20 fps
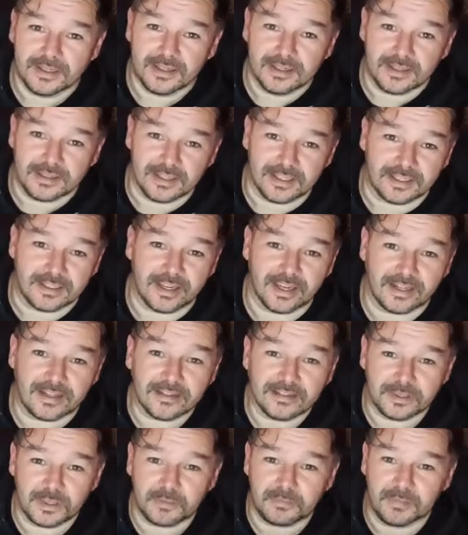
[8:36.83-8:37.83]
He kicked
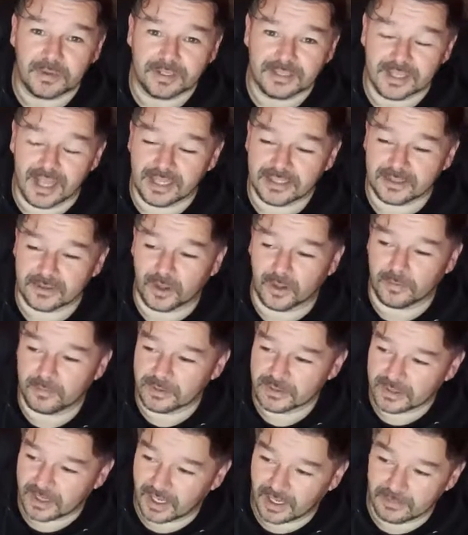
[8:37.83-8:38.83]
Superman's ass a couple
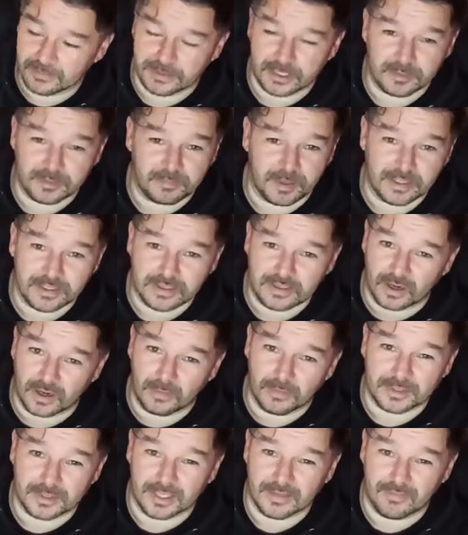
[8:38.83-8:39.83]
of times. He's bested
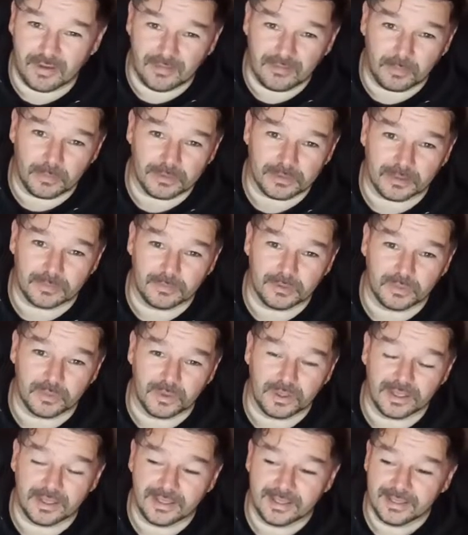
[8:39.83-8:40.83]
almost everyone's come his
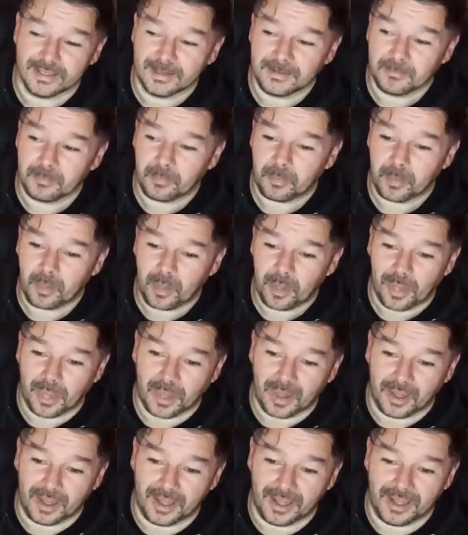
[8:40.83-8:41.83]
way.
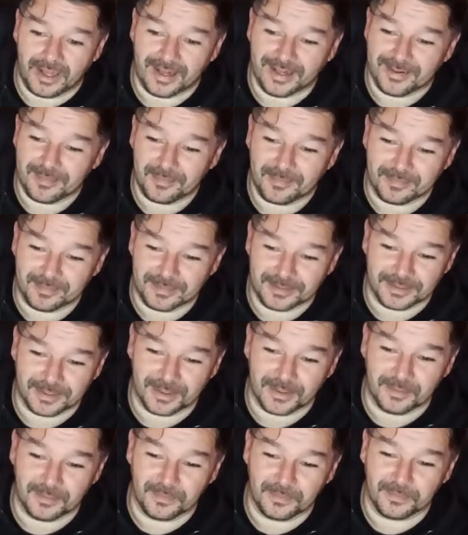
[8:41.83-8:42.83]
Uh,
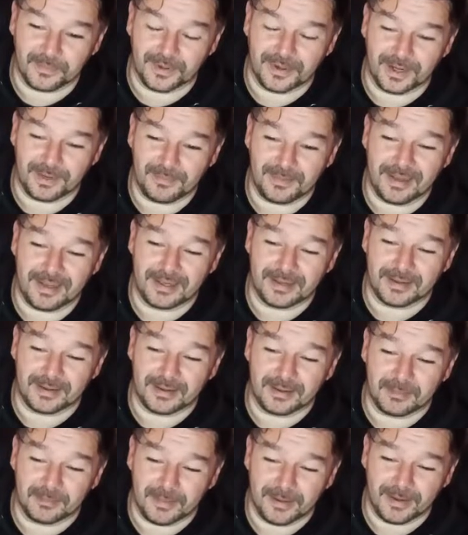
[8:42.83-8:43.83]
so when I made
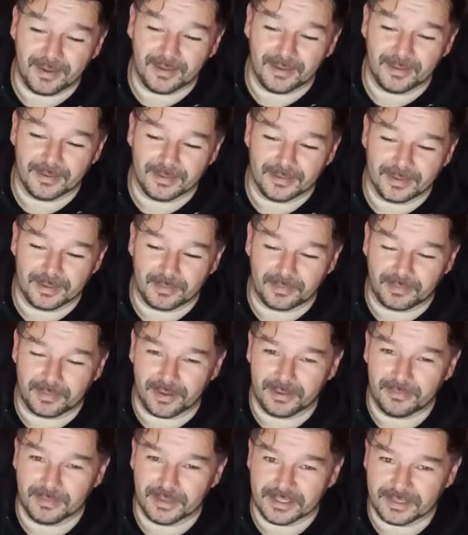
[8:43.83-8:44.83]
Mihal the
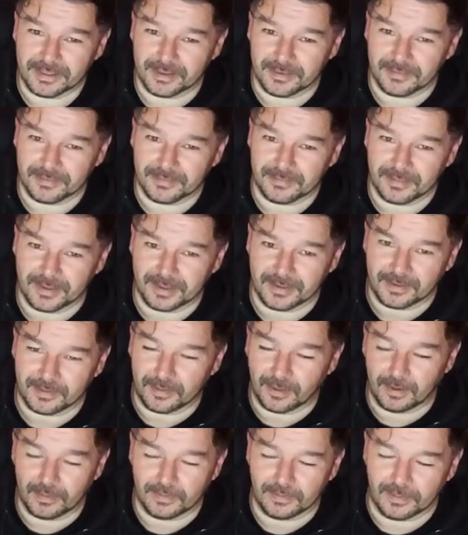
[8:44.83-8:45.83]
premise of like you know
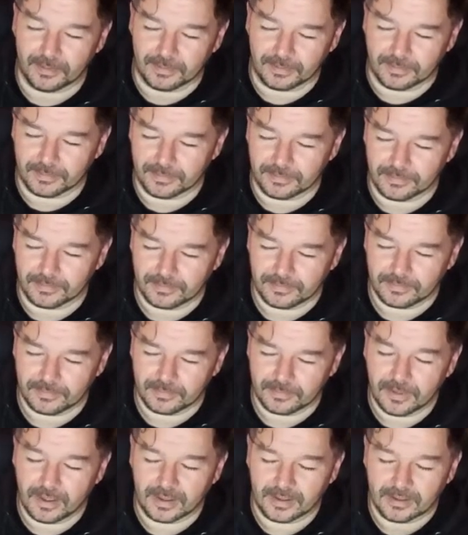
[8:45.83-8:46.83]
our, our
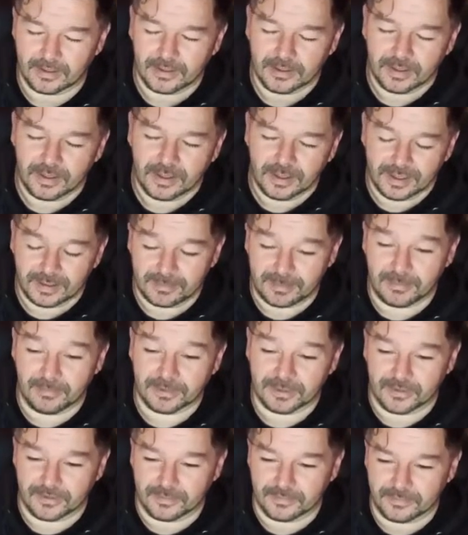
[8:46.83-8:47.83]
yeah premise
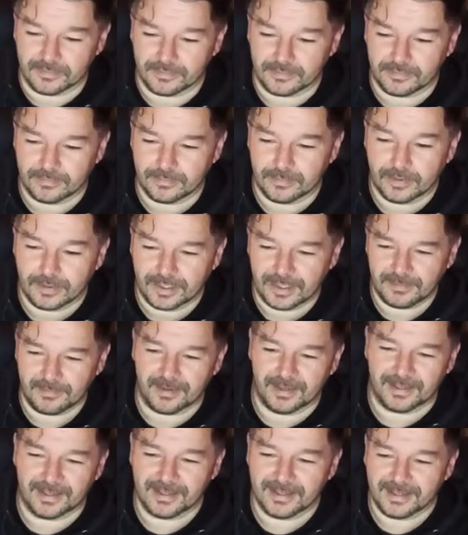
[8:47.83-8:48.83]
of He
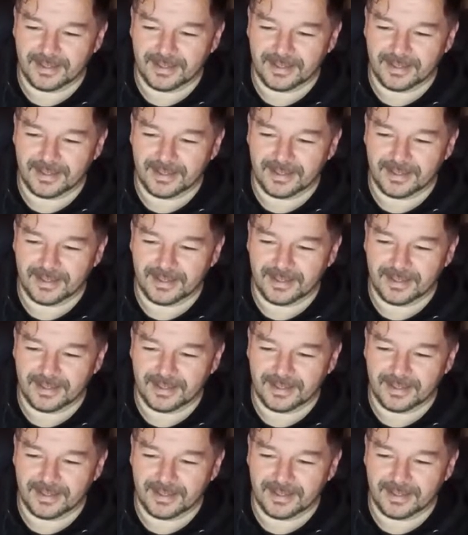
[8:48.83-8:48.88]
Man,